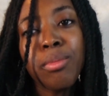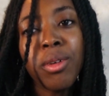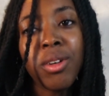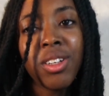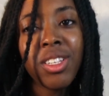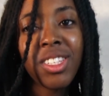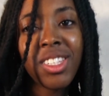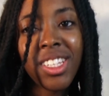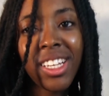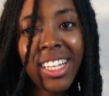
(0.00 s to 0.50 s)

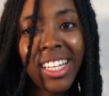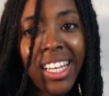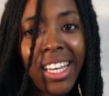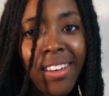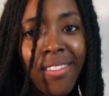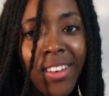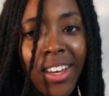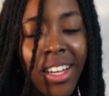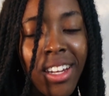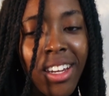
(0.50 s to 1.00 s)
Moss
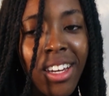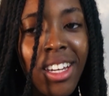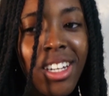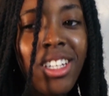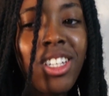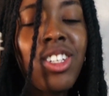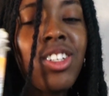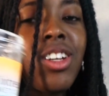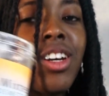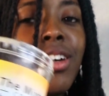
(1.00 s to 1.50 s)
leave-in
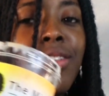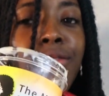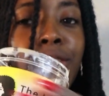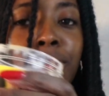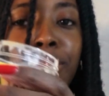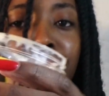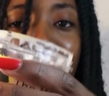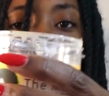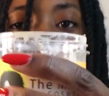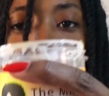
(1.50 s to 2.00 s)
conditioner
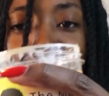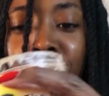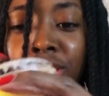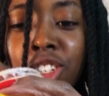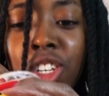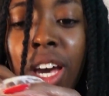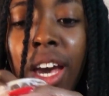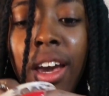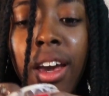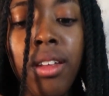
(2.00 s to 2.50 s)
from Mixtress
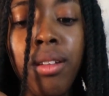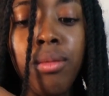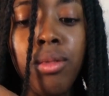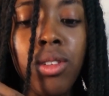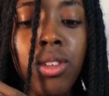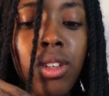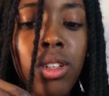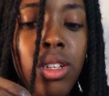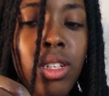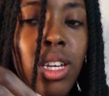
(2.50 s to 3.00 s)
J. I'm
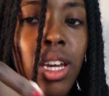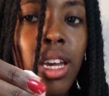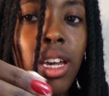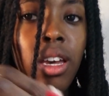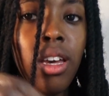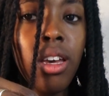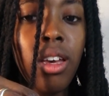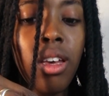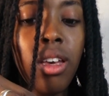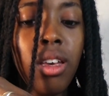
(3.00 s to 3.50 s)
just going to
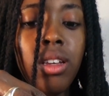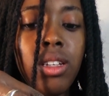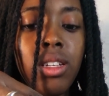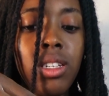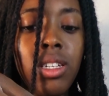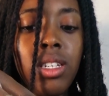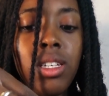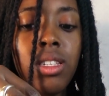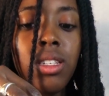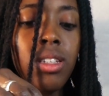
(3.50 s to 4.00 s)
take a
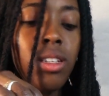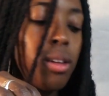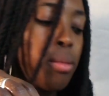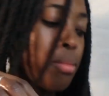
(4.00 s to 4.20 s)
decent